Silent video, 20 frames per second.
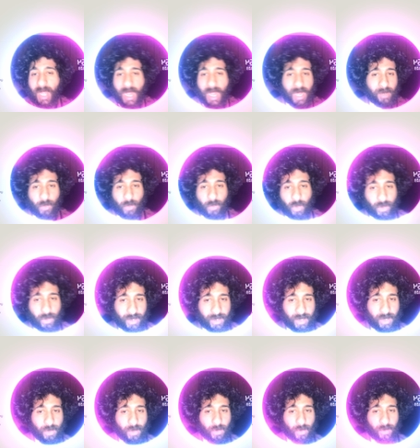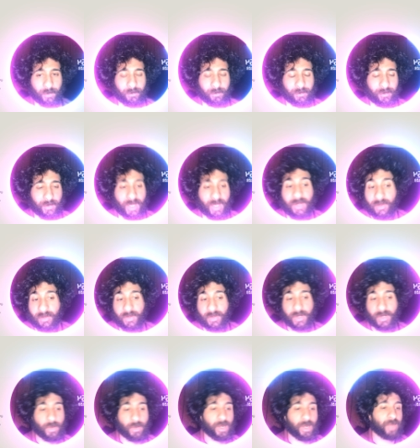and more secure even if
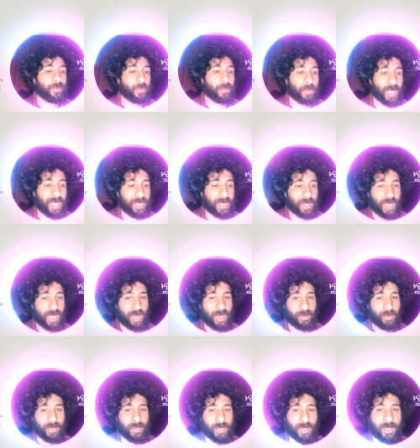you don't have a bank account.